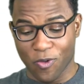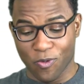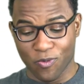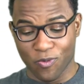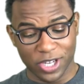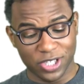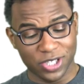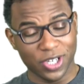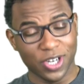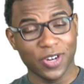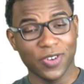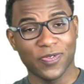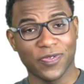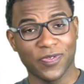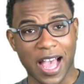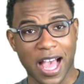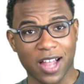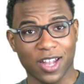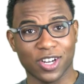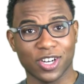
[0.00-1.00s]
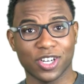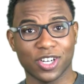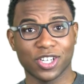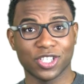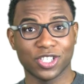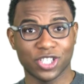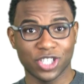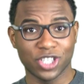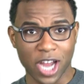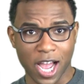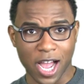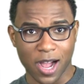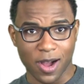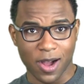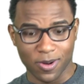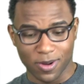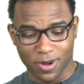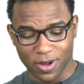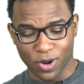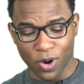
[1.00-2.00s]
Richard Fowler
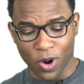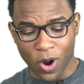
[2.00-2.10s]
Show.